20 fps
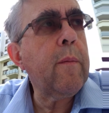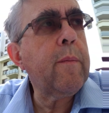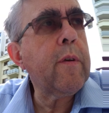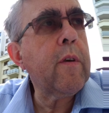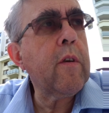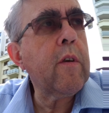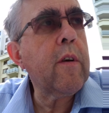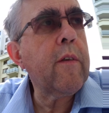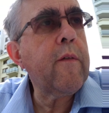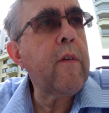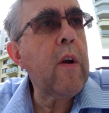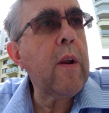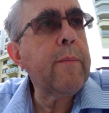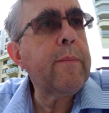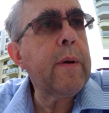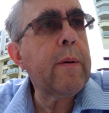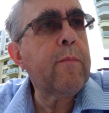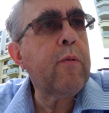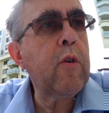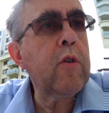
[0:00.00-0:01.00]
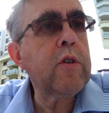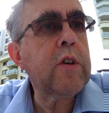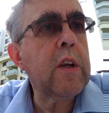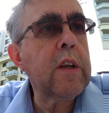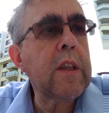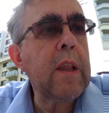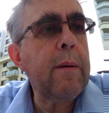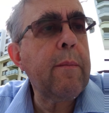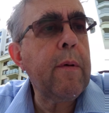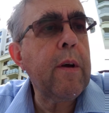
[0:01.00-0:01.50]
but on a very big
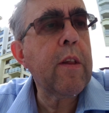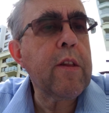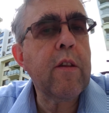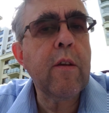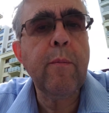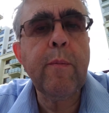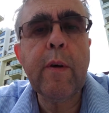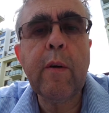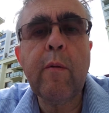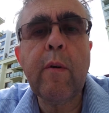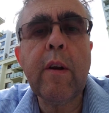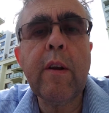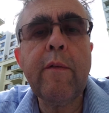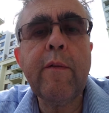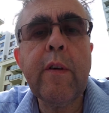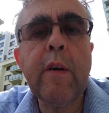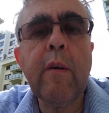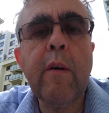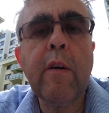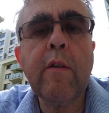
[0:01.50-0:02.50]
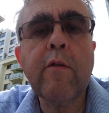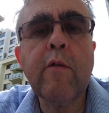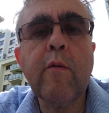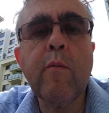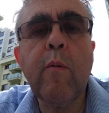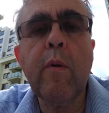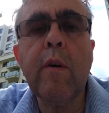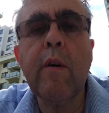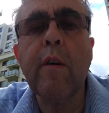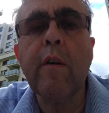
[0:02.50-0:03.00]
project that might still be quite a few hundred
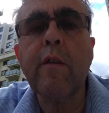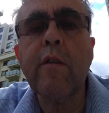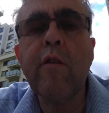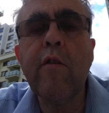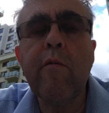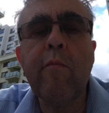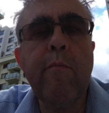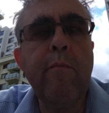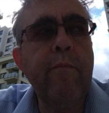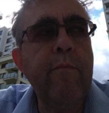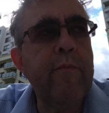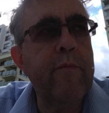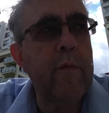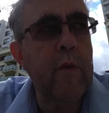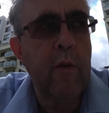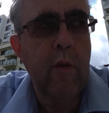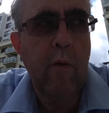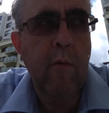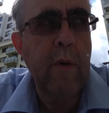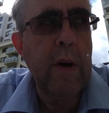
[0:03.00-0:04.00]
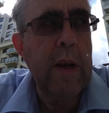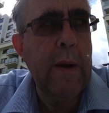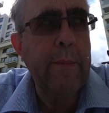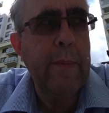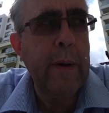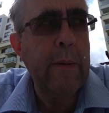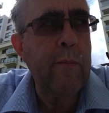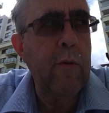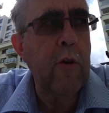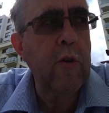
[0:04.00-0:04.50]
words on a really
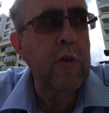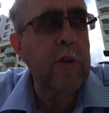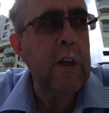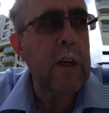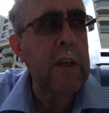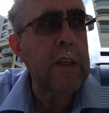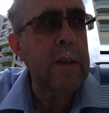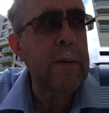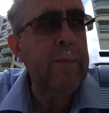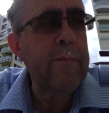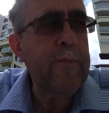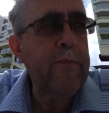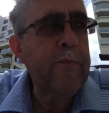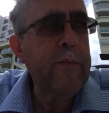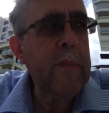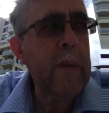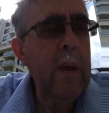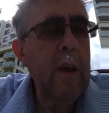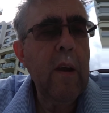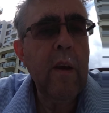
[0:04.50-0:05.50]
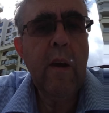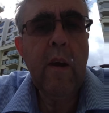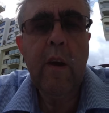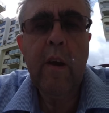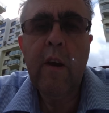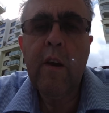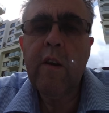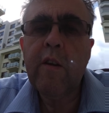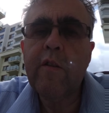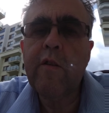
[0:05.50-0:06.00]
big project.
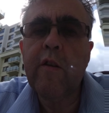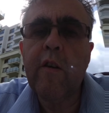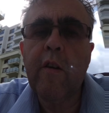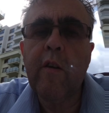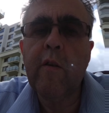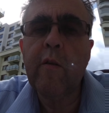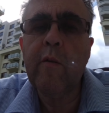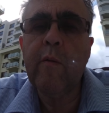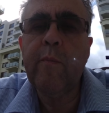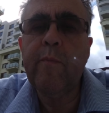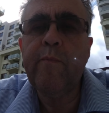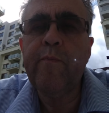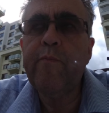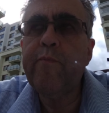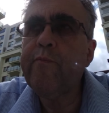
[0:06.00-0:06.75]
So,